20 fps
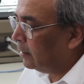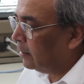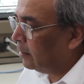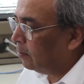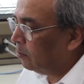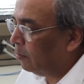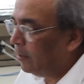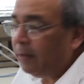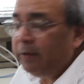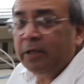
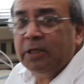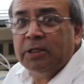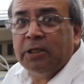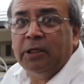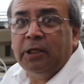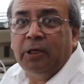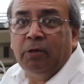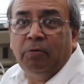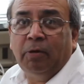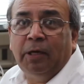We
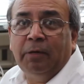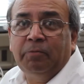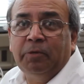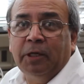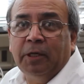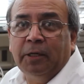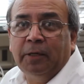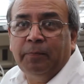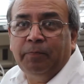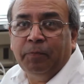recently developed
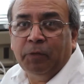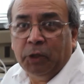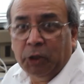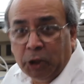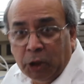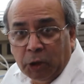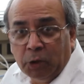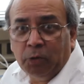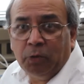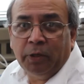a
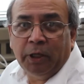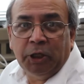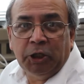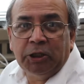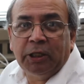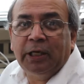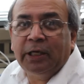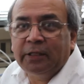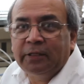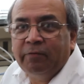new
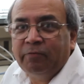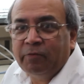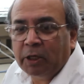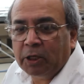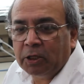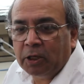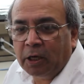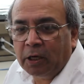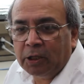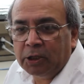interactive
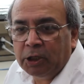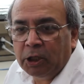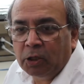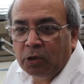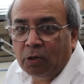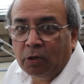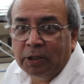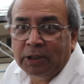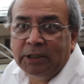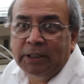technology
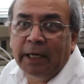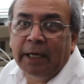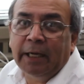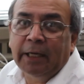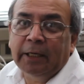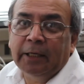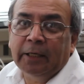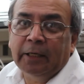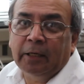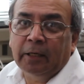called
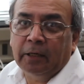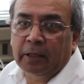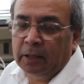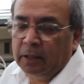DANE,